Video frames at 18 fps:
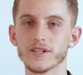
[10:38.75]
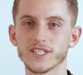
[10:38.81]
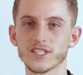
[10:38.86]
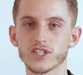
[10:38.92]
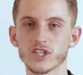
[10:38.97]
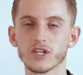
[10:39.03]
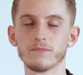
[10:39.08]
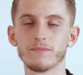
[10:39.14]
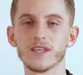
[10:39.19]
This
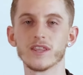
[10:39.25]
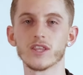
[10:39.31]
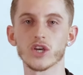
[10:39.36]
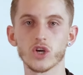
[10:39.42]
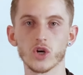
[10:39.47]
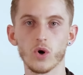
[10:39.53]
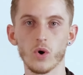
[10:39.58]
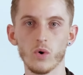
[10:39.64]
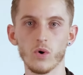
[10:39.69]
is going to be the
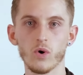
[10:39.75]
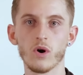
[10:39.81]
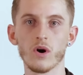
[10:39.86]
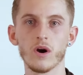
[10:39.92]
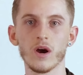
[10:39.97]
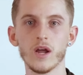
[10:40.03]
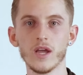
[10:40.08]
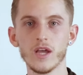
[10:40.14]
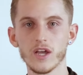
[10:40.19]

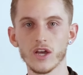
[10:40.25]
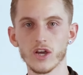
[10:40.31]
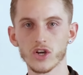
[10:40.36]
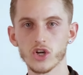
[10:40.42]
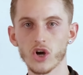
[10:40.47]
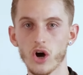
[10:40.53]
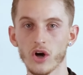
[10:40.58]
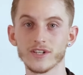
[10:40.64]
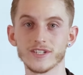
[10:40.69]
core
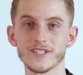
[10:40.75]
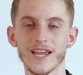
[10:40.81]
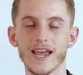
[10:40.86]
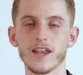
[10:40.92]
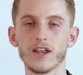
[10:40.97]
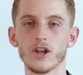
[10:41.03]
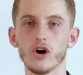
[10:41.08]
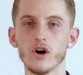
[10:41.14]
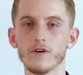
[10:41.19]

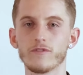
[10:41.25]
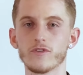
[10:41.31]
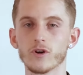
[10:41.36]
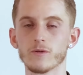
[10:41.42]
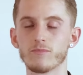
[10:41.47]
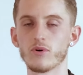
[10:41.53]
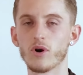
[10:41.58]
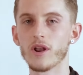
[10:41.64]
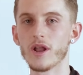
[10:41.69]
content of
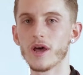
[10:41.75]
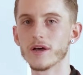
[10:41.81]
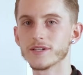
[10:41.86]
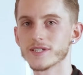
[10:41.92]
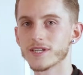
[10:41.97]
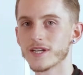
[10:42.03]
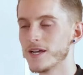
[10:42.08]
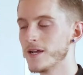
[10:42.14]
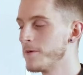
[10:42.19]
your
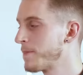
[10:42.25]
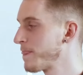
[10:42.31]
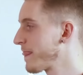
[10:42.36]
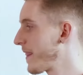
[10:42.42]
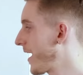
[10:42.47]
product,